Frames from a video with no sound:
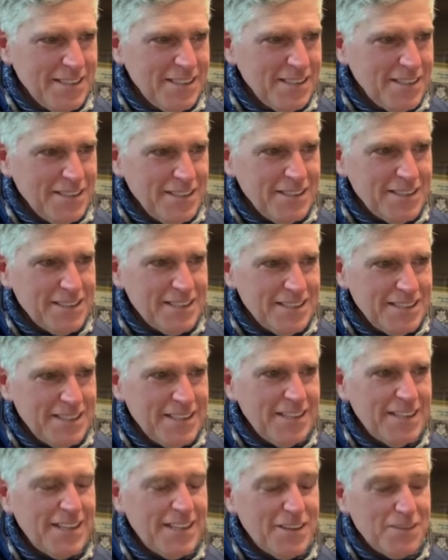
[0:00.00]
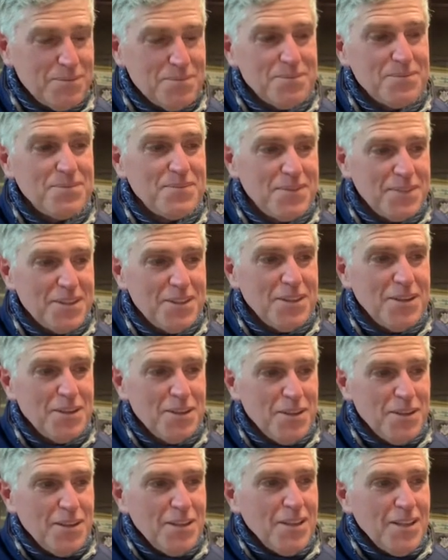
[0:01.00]

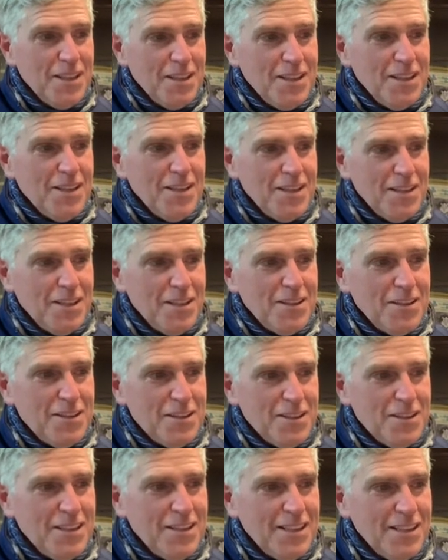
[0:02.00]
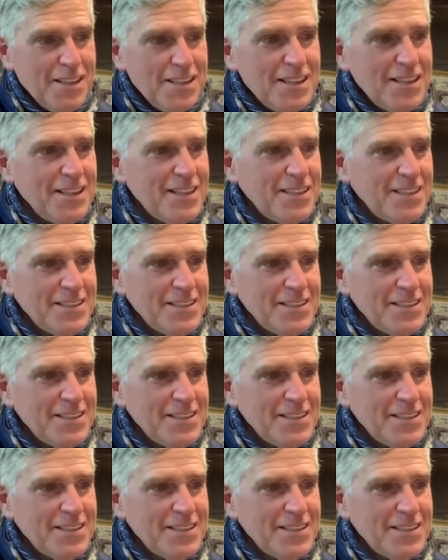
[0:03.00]
This person isn't speaking.